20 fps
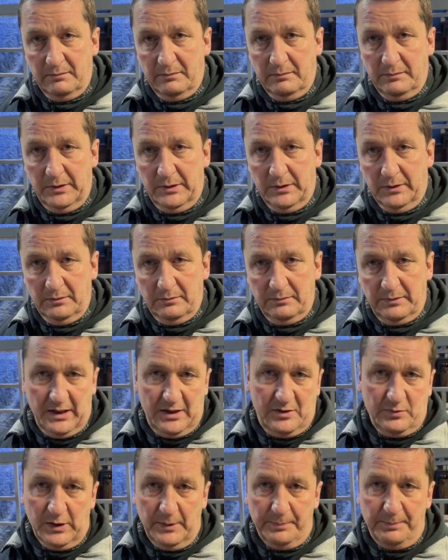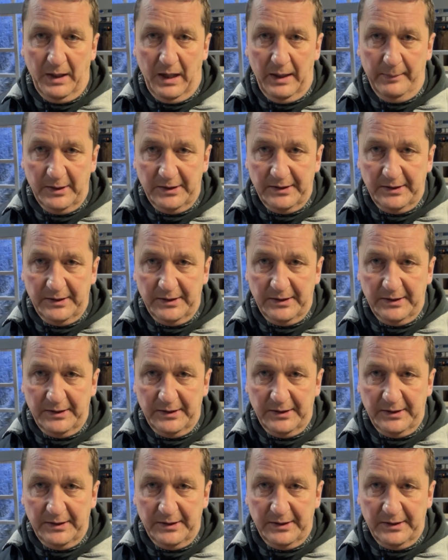You know, that's what a primer